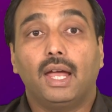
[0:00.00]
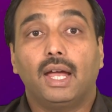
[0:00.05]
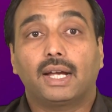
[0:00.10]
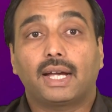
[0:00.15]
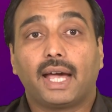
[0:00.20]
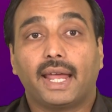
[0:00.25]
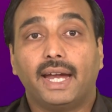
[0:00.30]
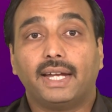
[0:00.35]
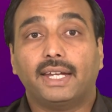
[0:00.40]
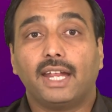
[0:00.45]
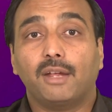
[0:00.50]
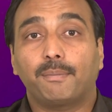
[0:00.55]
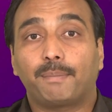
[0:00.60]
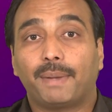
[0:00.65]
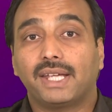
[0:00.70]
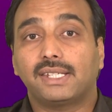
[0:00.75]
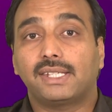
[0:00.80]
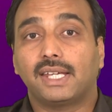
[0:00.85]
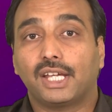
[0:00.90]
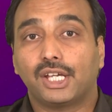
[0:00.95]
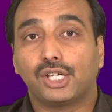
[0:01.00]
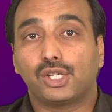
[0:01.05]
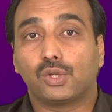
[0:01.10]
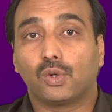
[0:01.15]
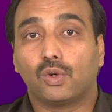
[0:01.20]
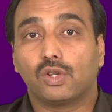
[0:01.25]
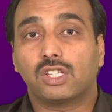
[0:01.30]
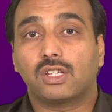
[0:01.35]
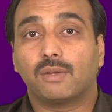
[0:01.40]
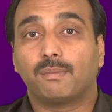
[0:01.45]
Correcting pacing
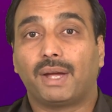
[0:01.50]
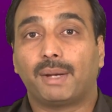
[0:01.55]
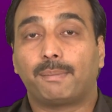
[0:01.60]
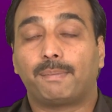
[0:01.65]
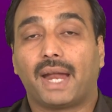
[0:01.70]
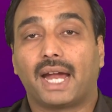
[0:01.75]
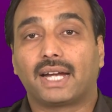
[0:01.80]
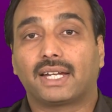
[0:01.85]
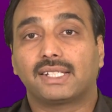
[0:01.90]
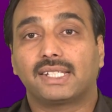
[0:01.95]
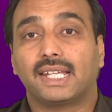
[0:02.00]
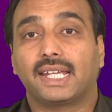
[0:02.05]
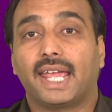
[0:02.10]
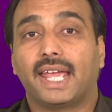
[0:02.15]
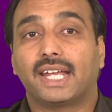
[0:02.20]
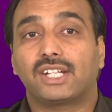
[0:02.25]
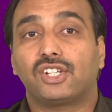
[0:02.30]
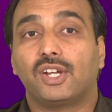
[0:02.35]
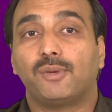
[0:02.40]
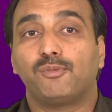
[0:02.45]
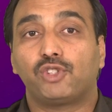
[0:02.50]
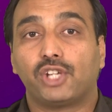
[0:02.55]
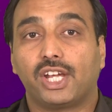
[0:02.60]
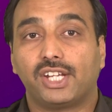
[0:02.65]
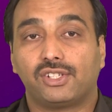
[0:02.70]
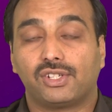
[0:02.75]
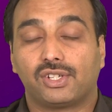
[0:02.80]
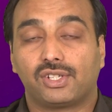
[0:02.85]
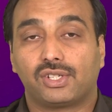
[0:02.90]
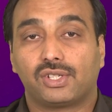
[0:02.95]
issues by practicing extreme
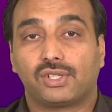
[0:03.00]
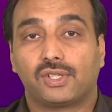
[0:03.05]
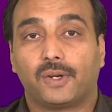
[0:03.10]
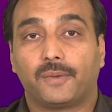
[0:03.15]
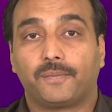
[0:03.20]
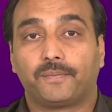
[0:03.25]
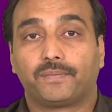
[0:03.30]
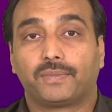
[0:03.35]
changes.